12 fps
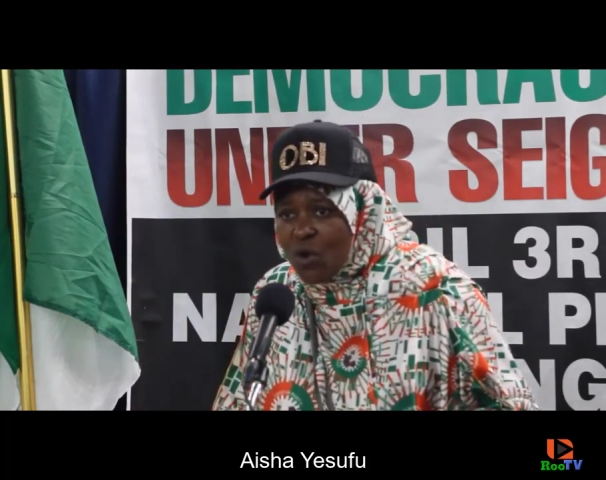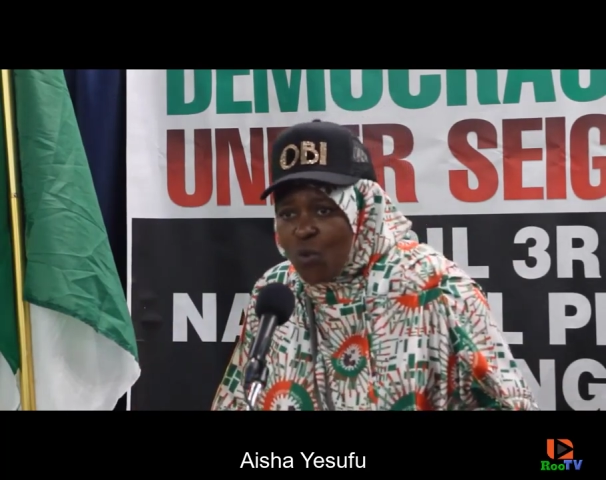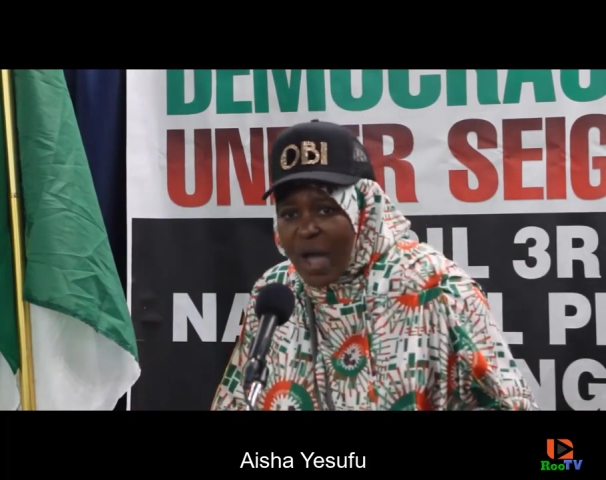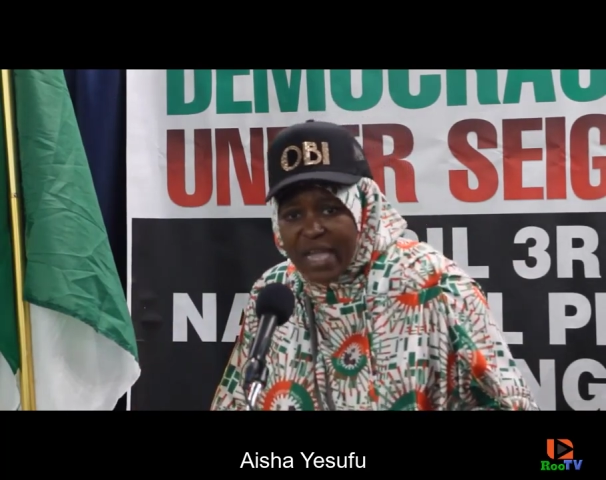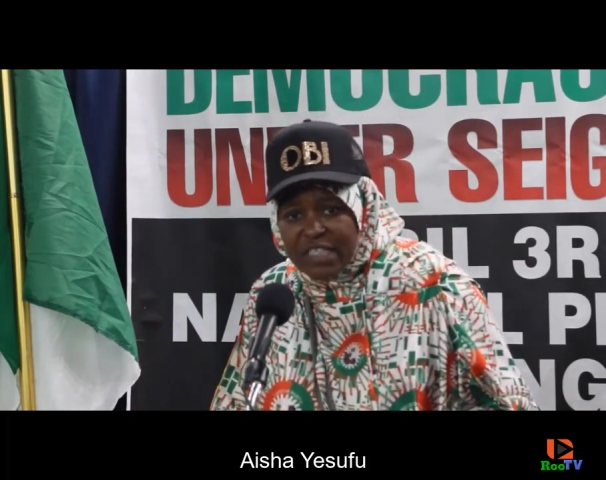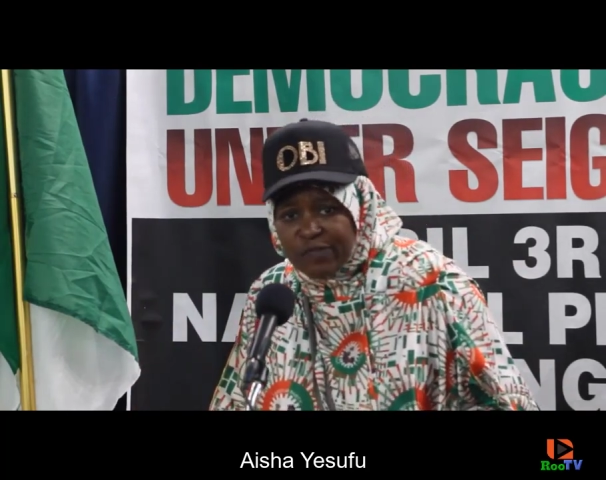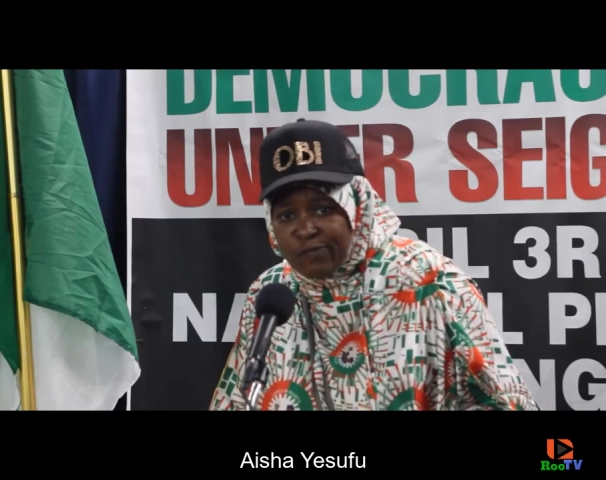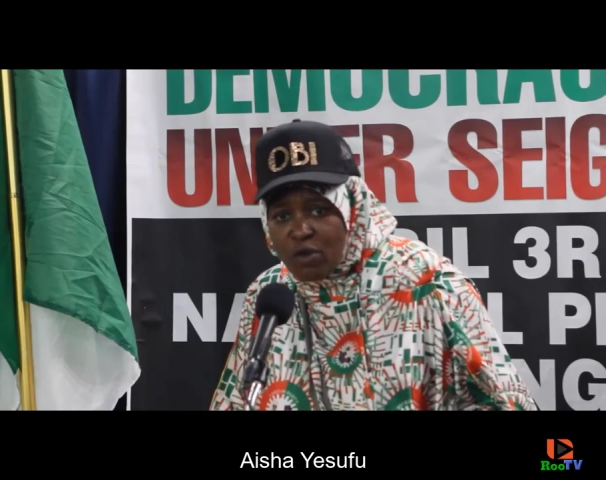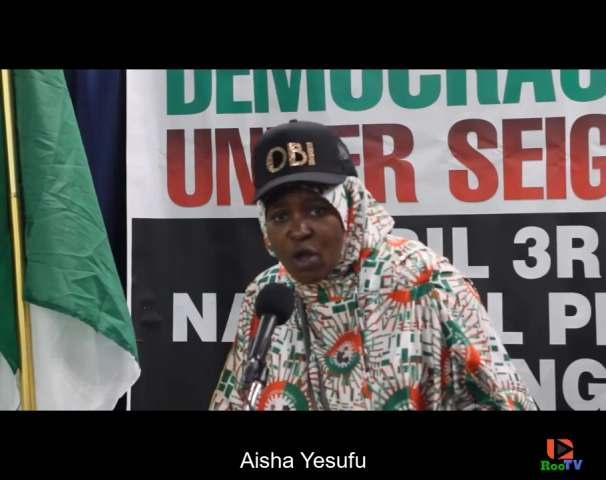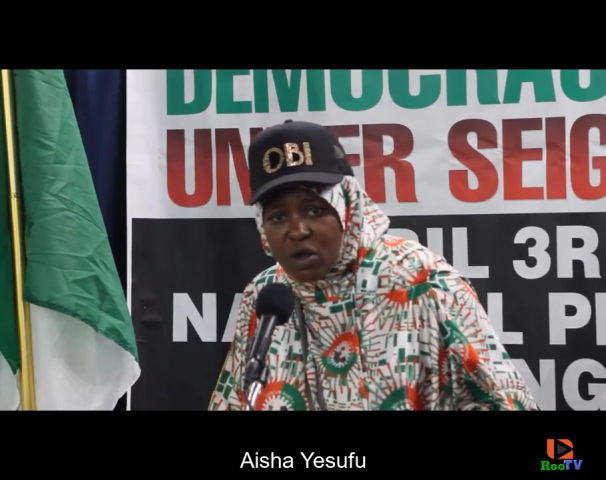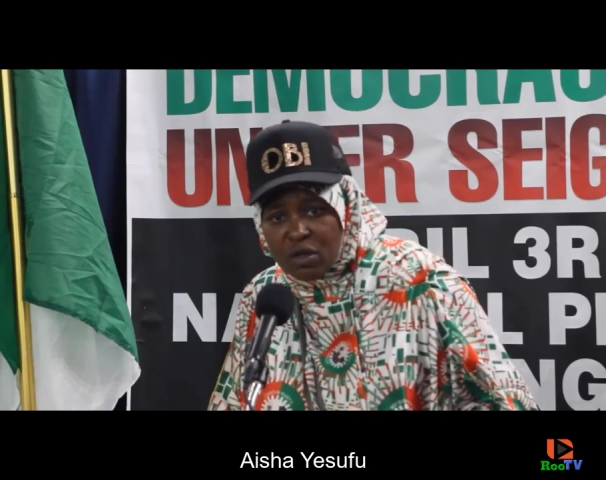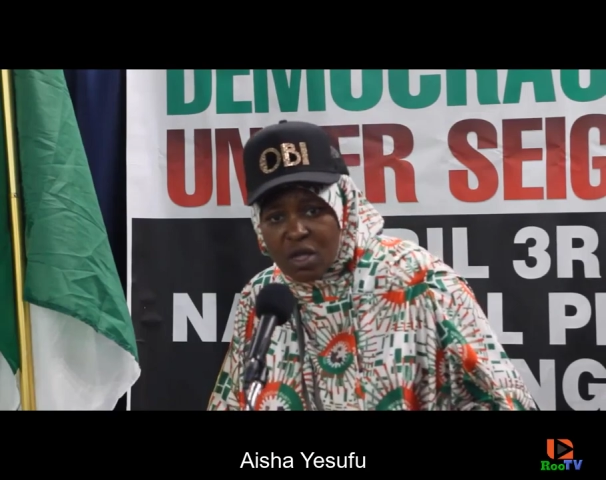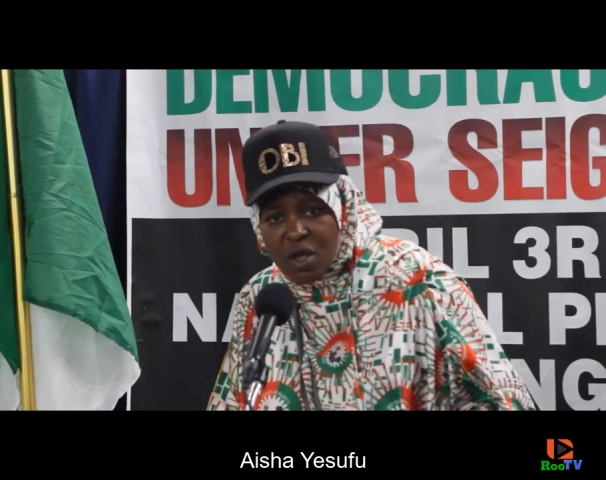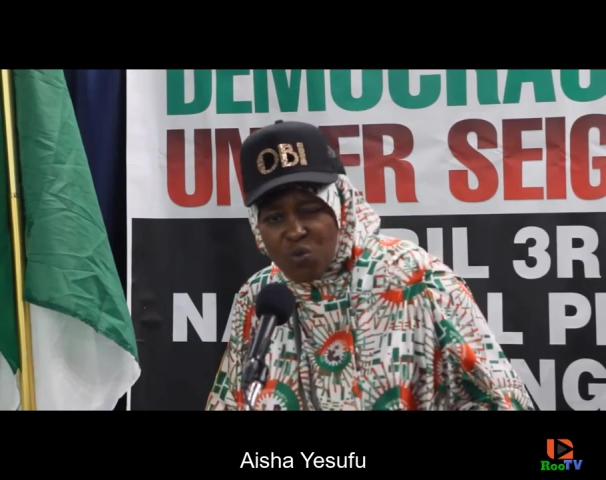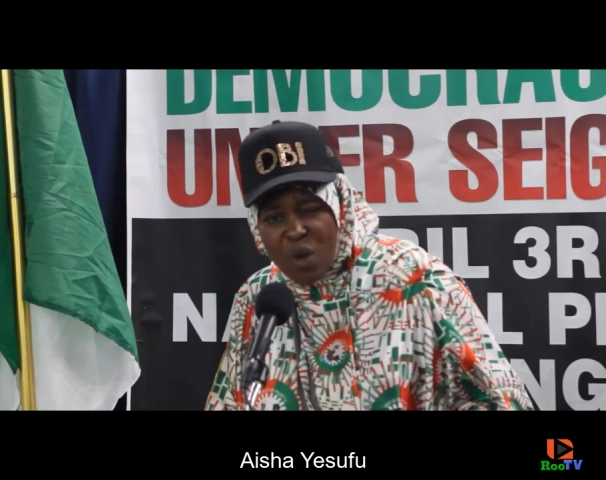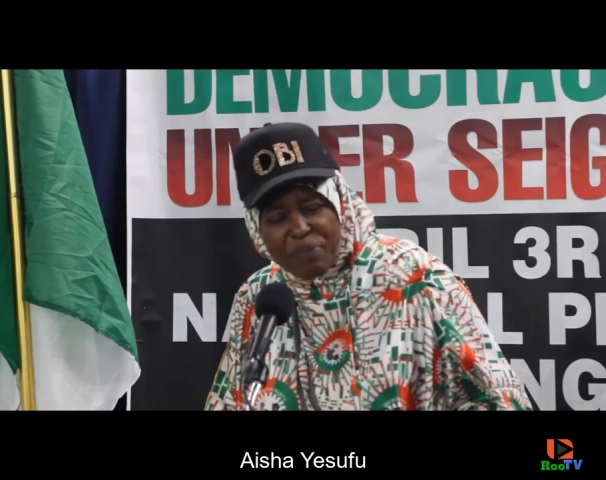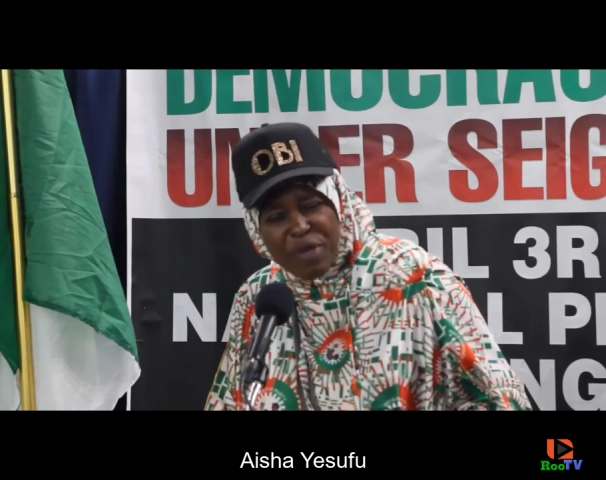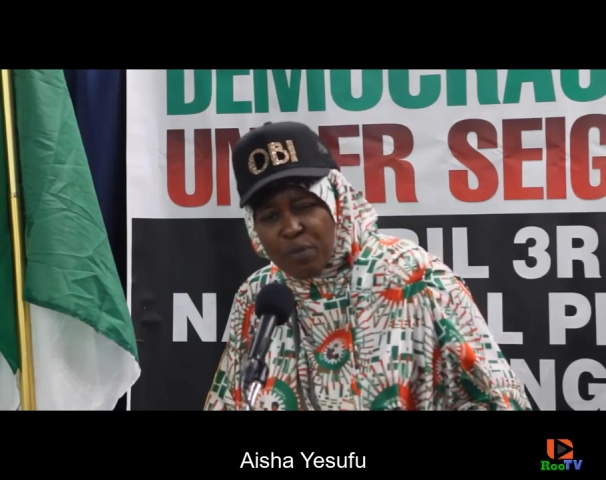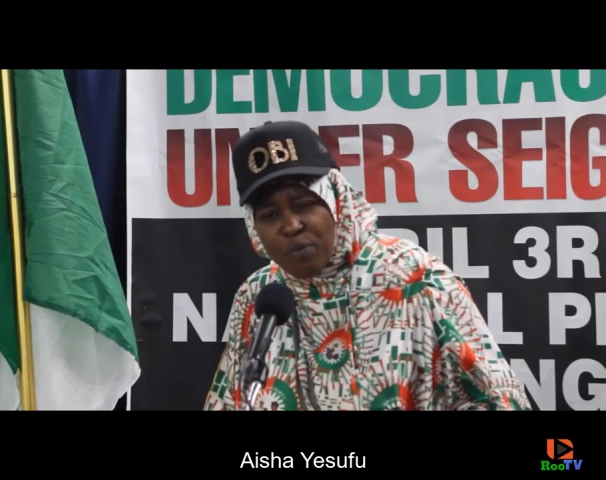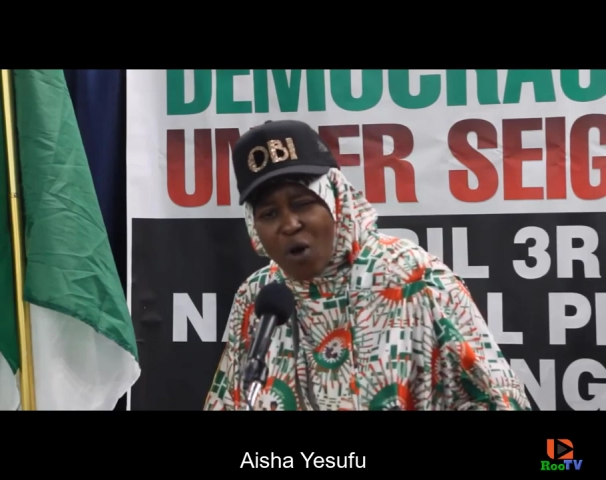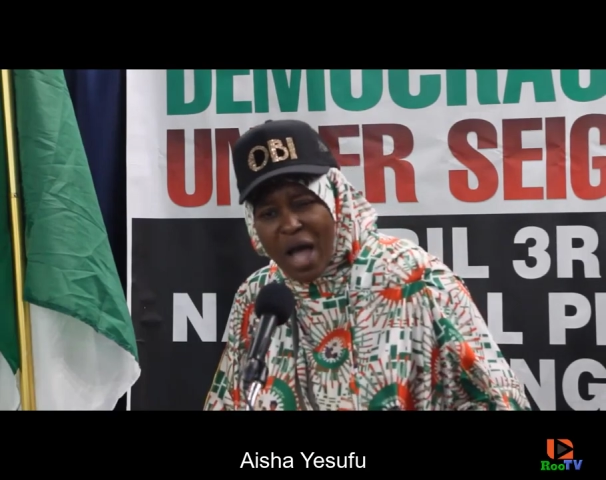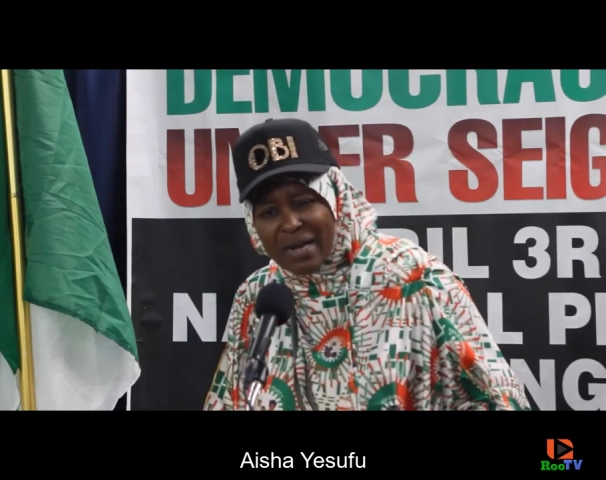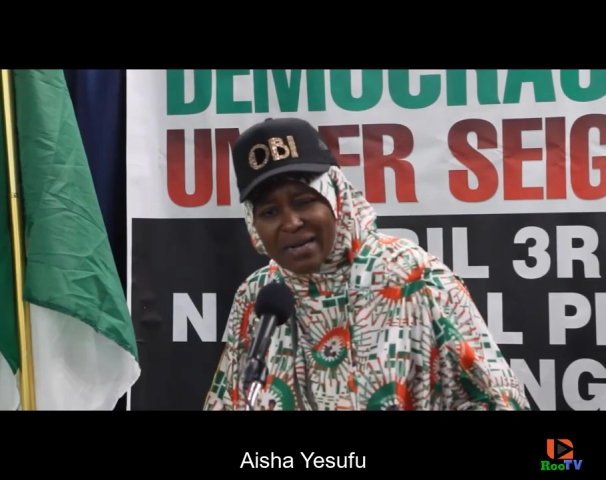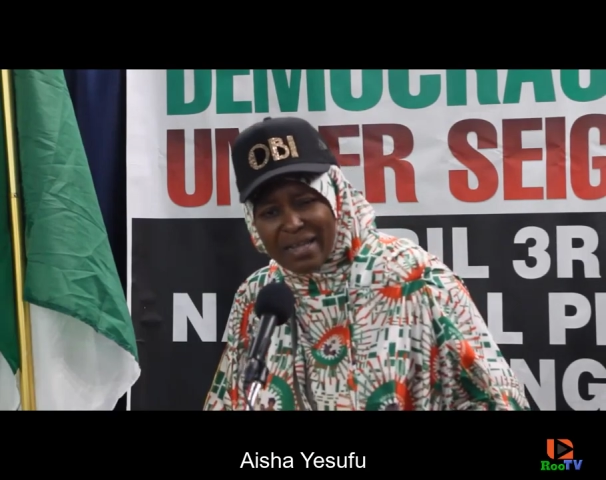where it's flawed, where people
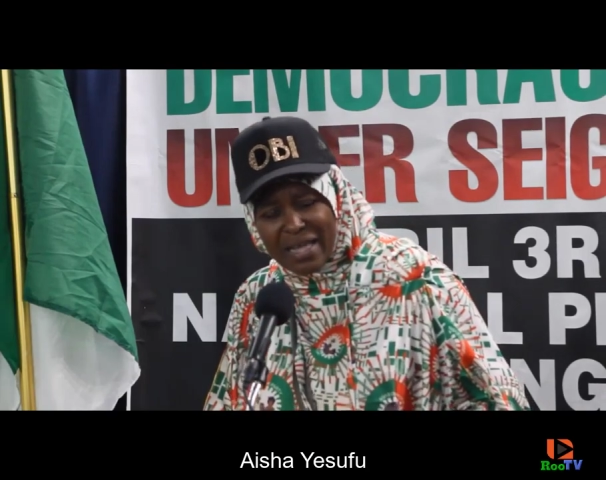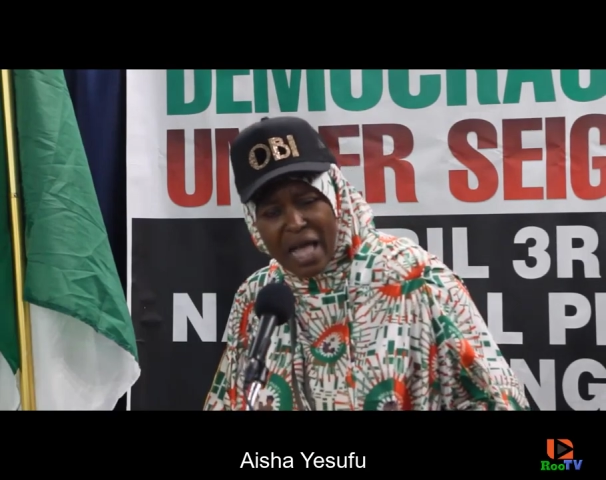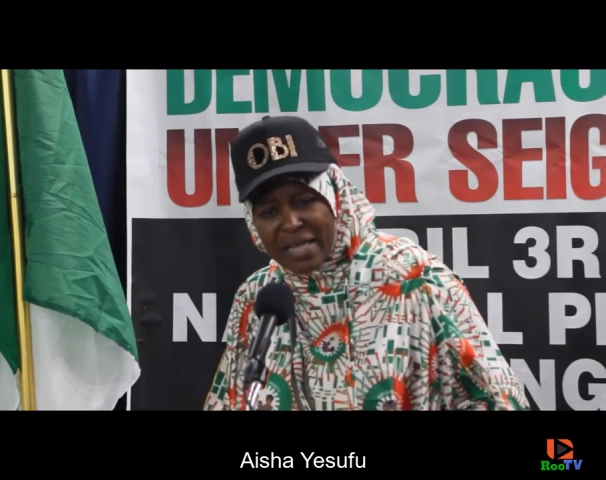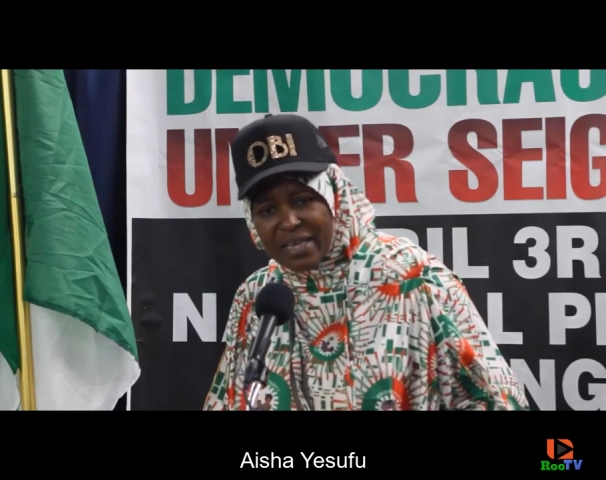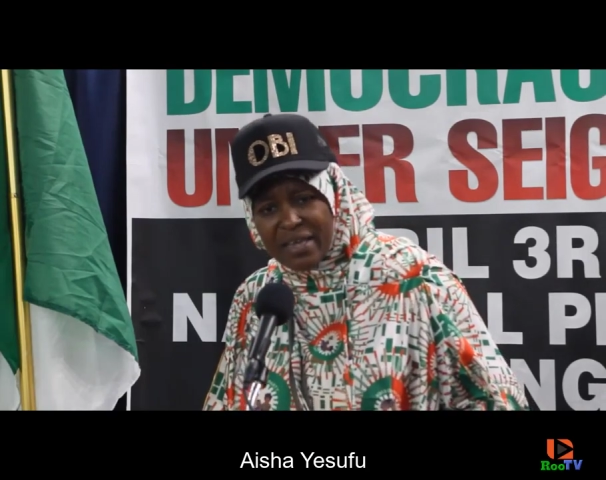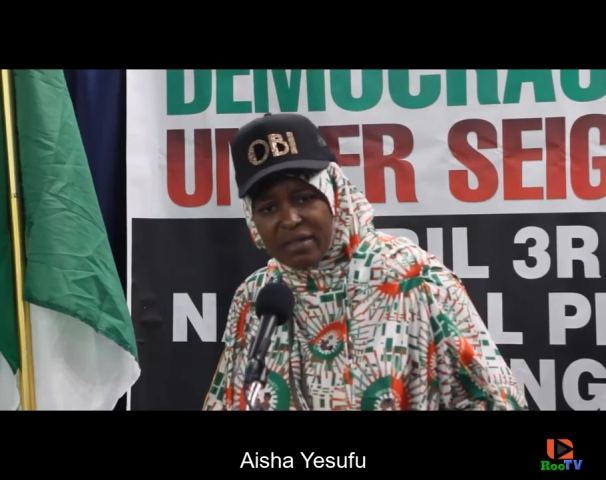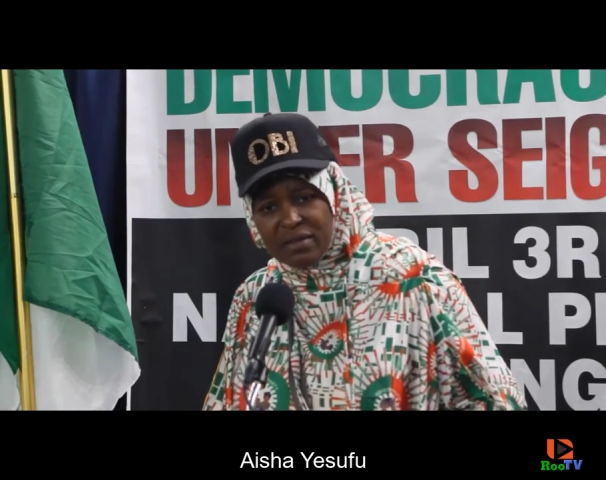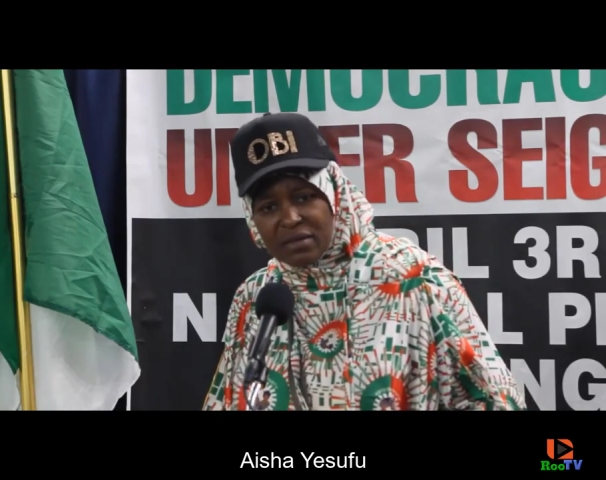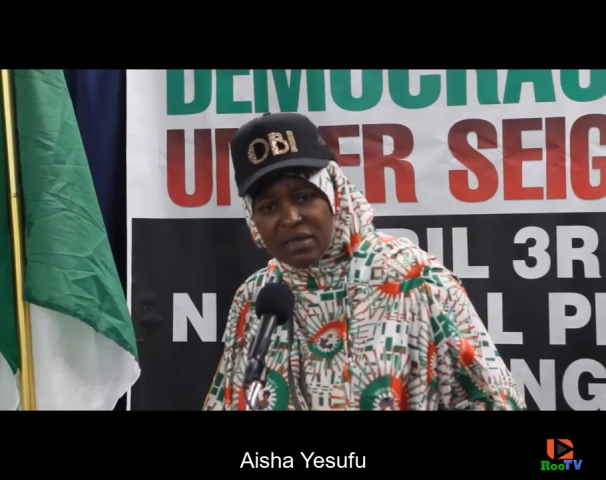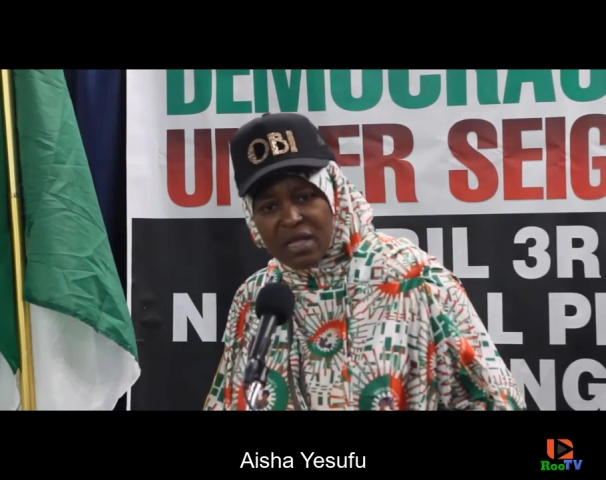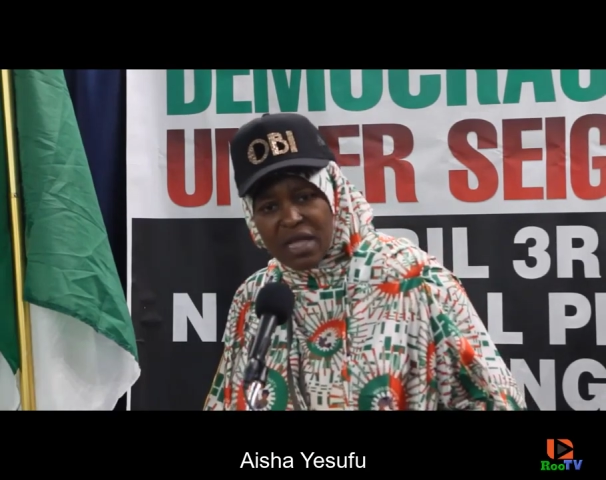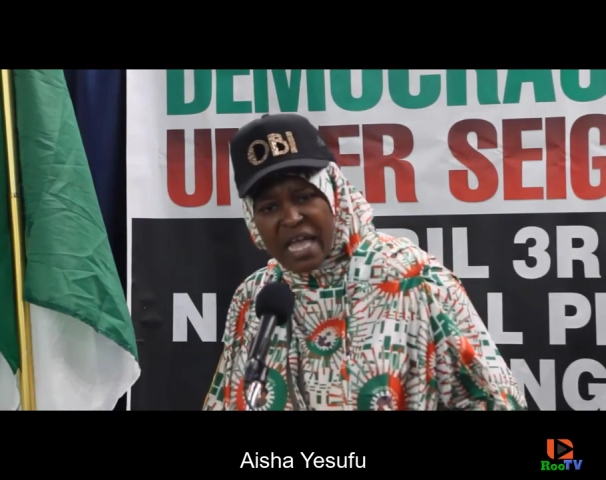are killed,